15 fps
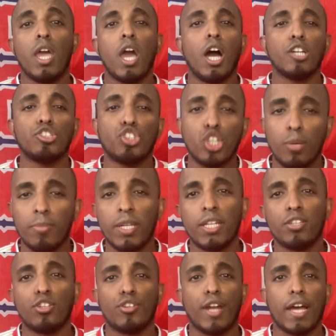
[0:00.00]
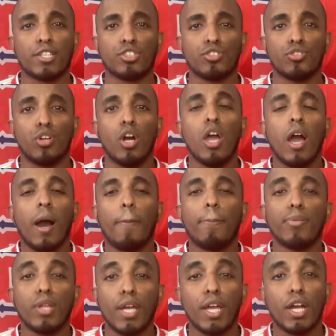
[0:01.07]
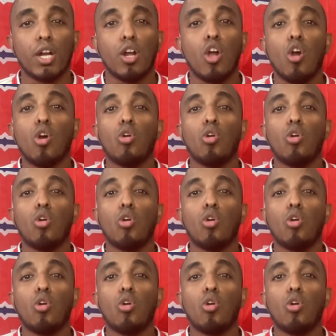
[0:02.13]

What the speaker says: A German international, a player